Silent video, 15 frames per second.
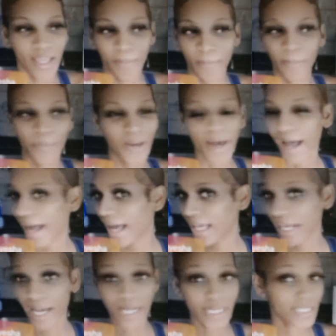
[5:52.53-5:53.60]
And you can
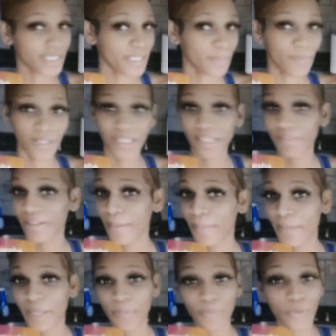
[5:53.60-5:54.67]
look at what was
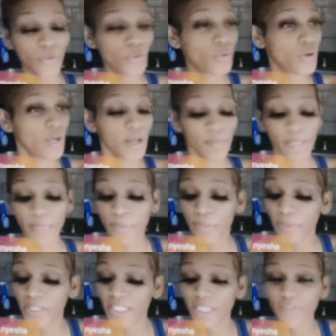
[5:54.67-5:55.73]
provided to the board.
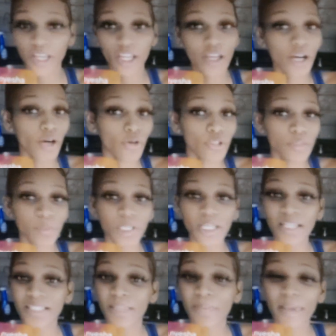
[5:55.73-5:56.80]
I didn't need to
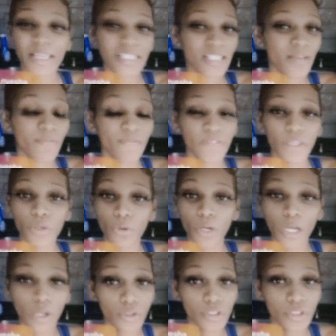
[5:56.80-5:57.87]
do that because
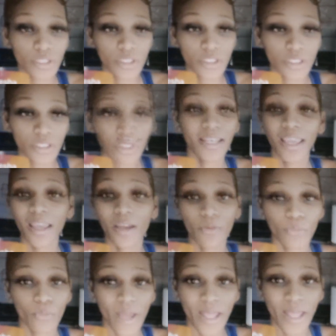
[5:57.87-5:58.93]
I already have the
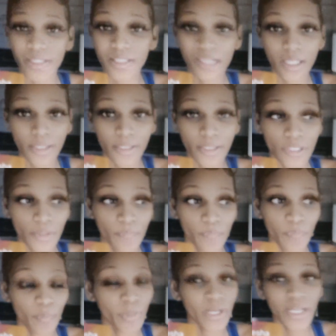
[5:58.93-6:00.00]
public records
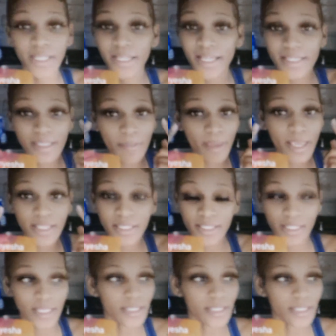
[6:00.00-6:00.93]
request. I already okay.